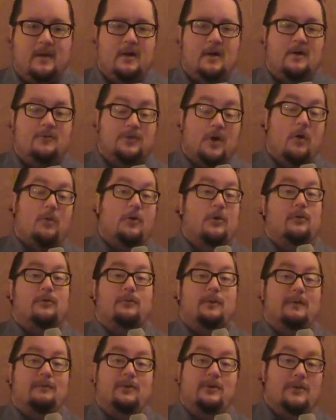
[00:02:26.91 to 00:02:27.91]
So
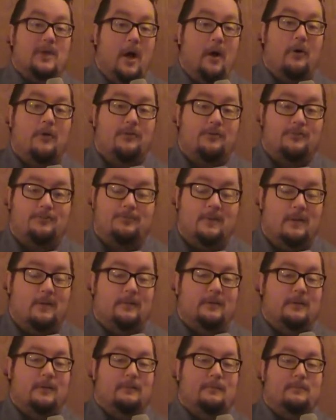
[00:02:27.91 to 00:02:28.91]
there, if you notice,
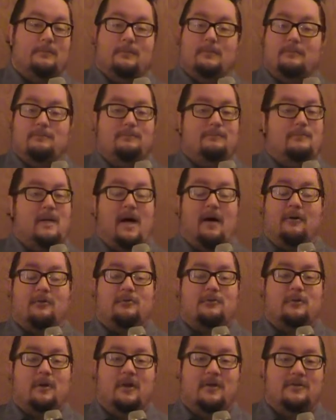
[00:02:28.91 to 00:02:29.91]
uh,
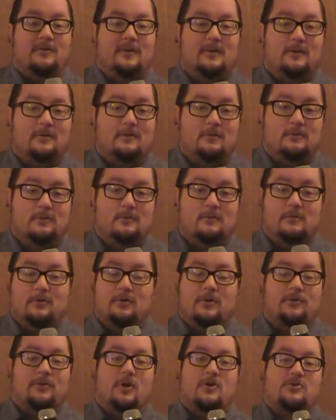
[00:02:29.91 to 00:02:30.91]
Alex Gracie,
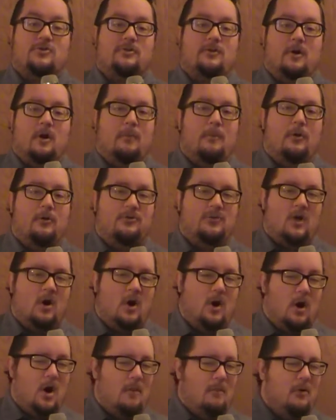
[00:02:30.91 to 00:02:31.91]
Lucas Archer, they're almost
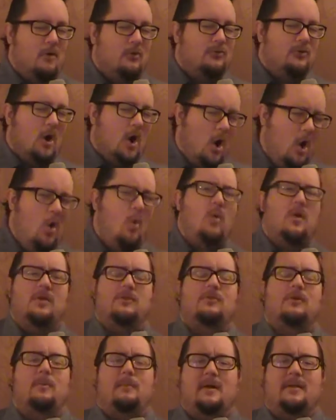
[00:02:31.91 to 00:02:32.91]
almost
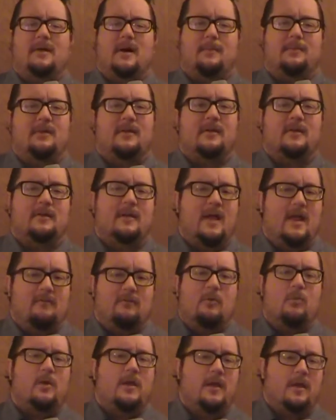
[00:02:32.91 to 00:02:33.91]
always on my top ten
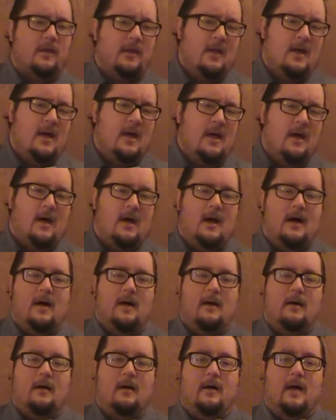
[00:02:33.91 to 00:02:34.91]
every week.
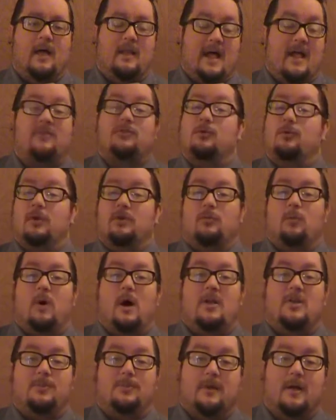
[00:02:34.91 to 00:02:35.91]
Uh, and that's the reason
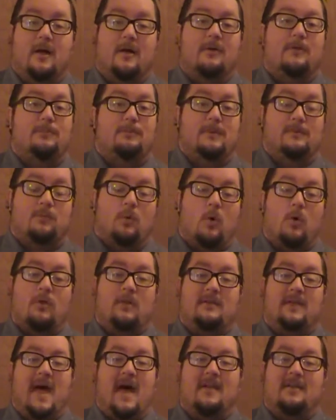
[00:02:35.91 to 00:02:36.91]
why, just because before
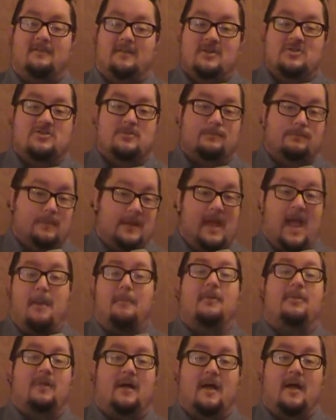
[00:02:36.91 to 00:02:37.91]
the tag division
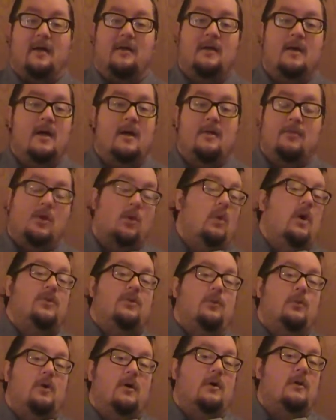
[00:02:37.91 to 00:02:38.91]
became a thing, there
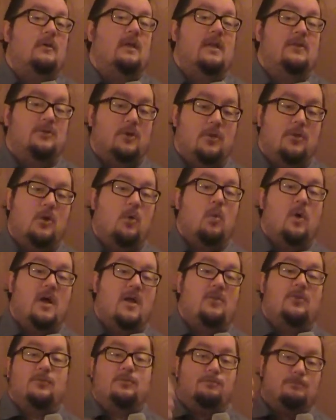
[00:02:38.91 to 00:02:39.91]
wasn't one, and so their
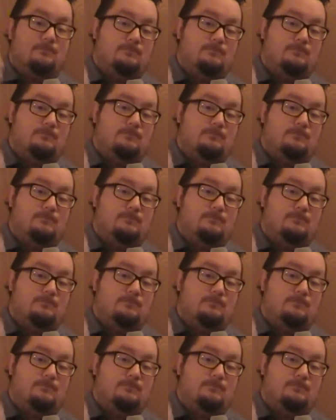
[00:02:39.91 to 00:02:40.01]
wins